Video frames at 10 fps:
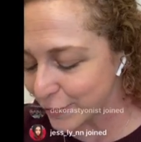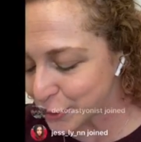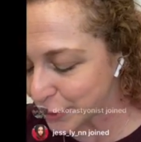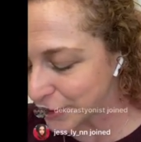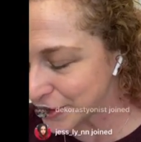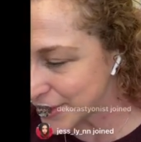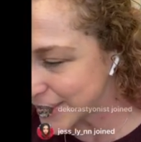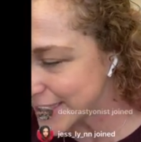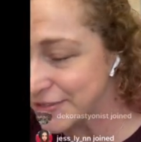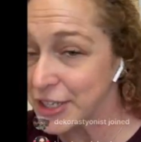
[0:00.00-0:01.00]
joiners
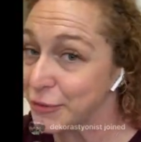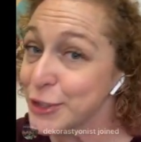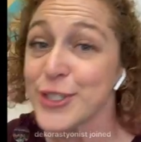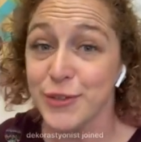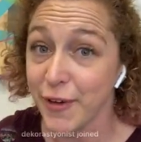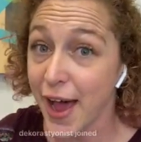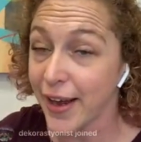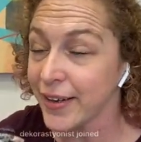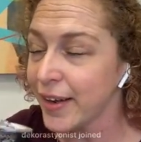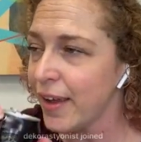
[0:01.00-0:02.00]
this evening, which is
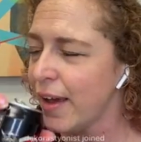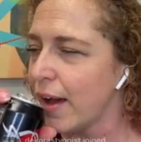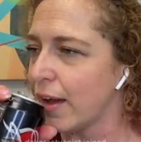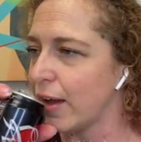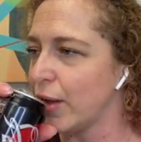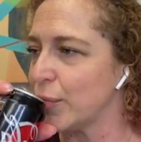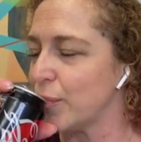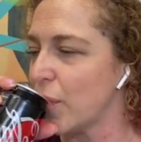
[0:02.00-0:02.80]
fine. Um,